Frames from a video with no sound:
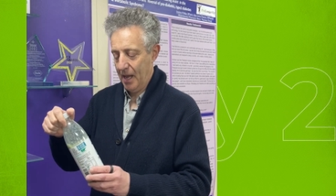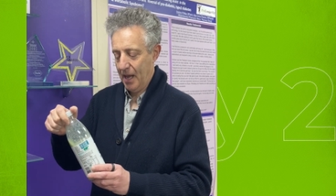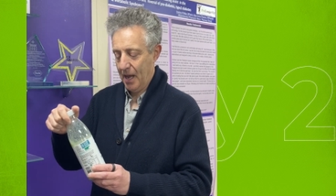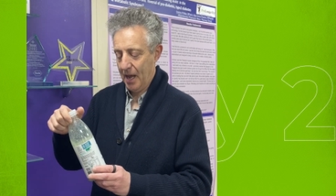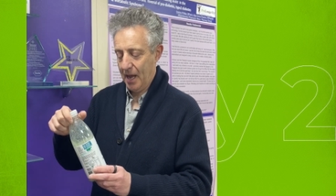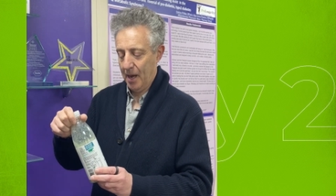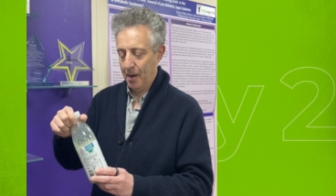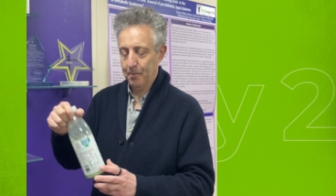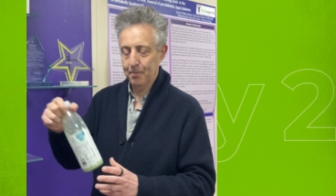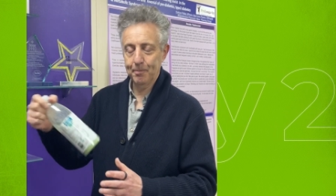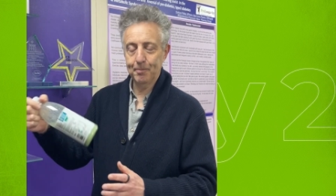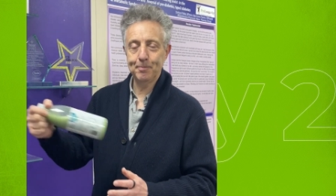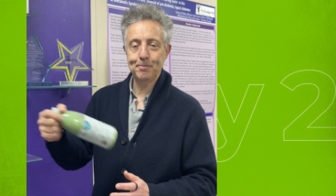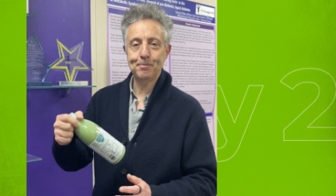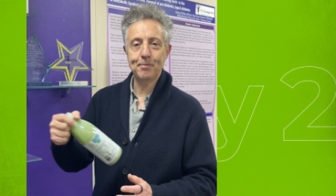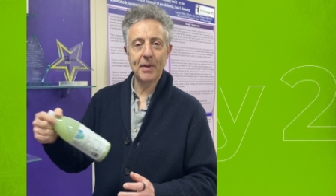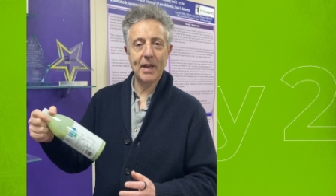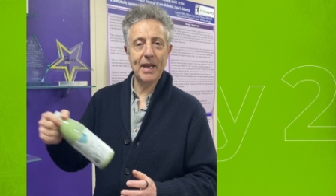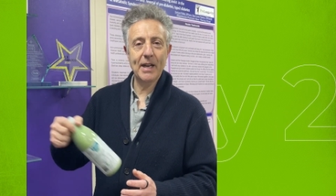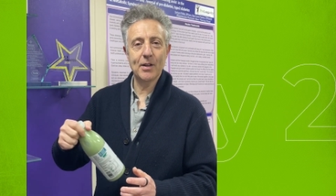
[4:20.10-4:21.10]

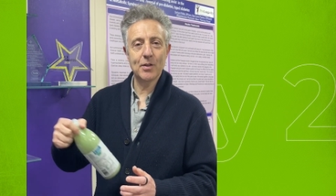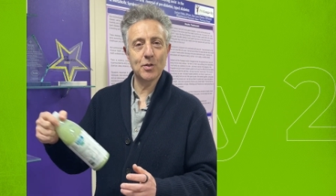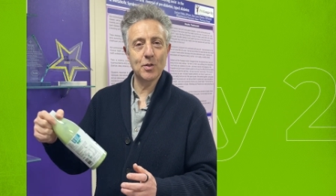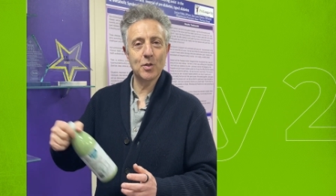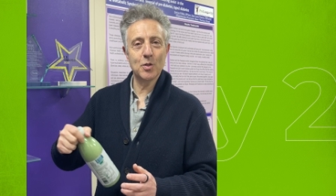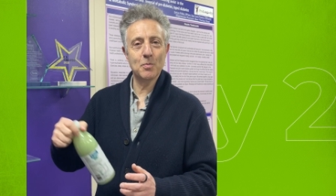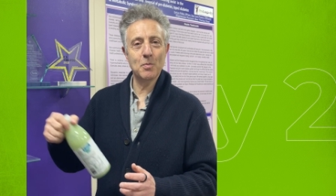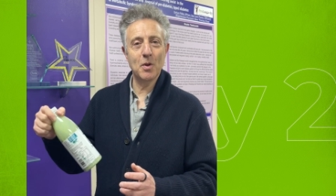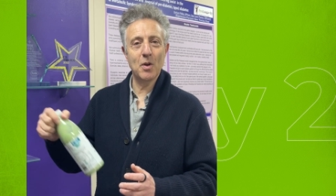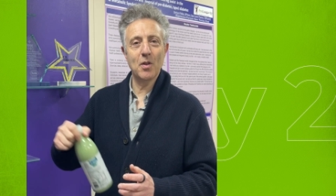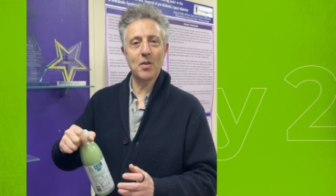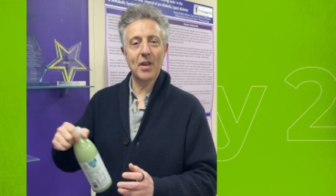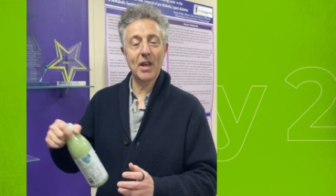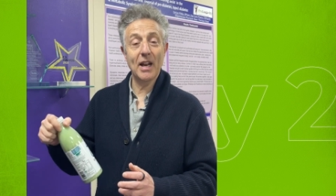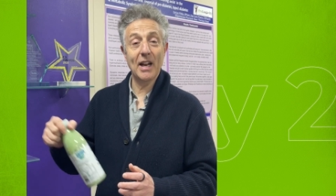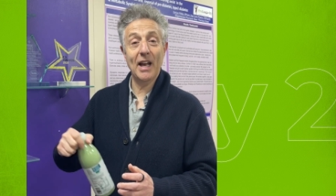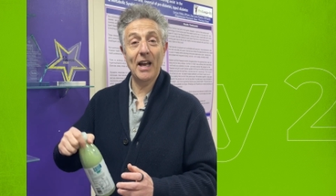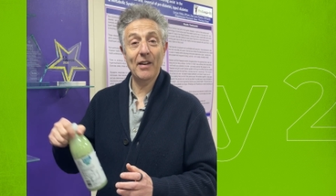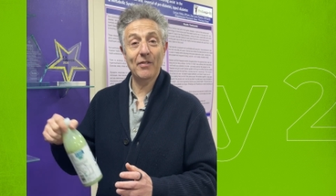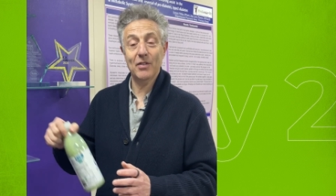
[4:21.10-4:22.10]
Innocent Smoothie, and
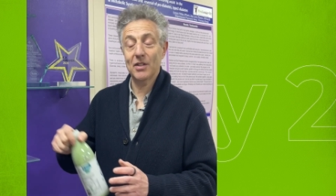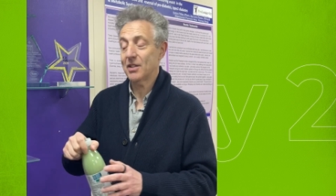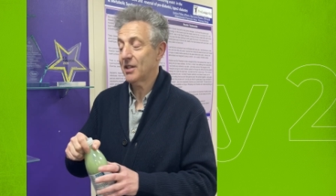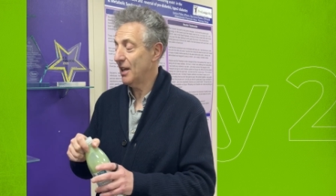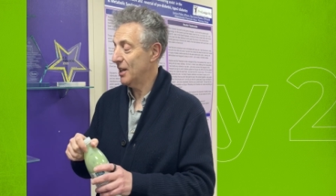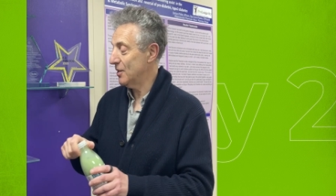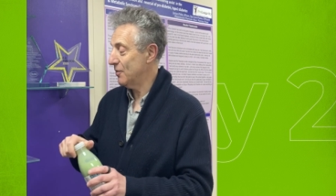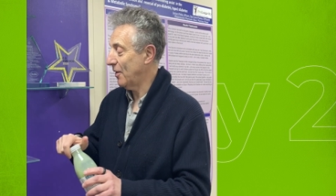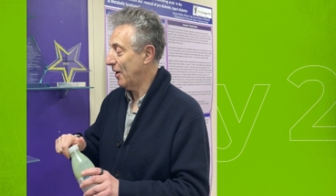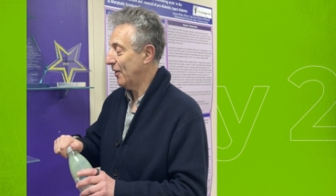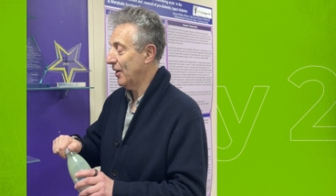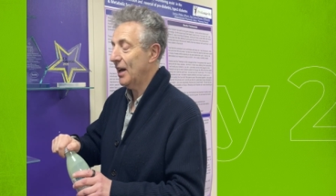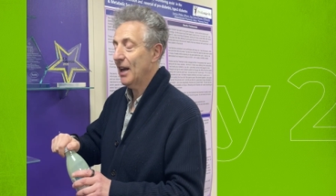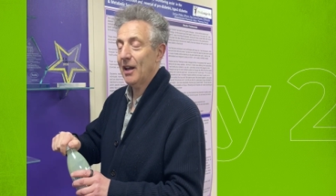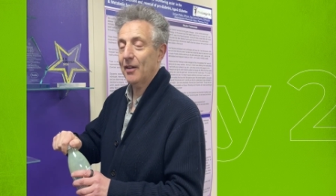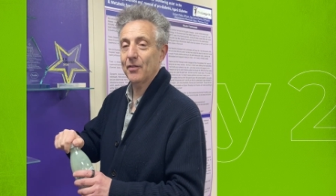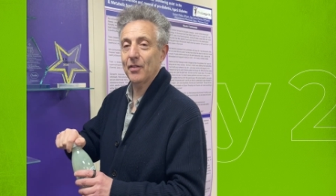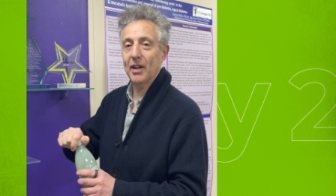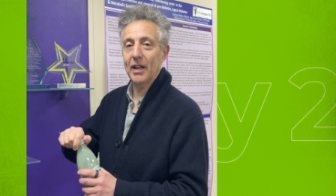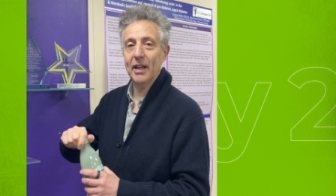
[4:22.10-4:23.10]
I have to say it's very
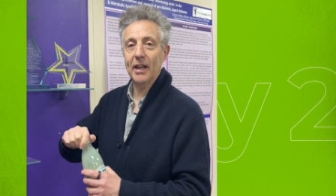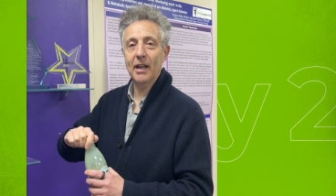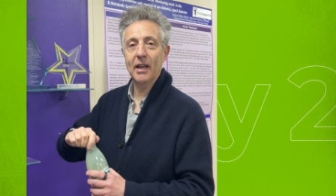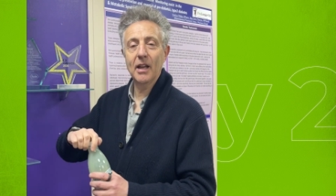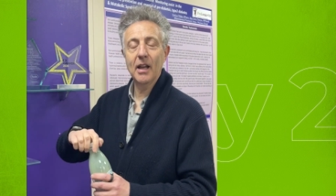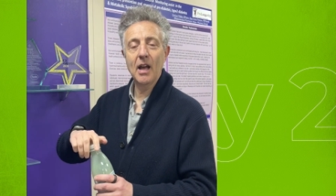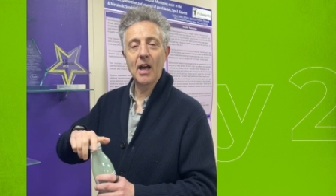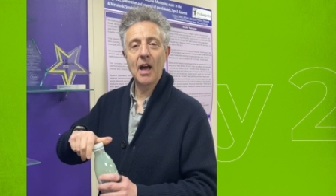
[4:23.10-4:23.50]
lovely.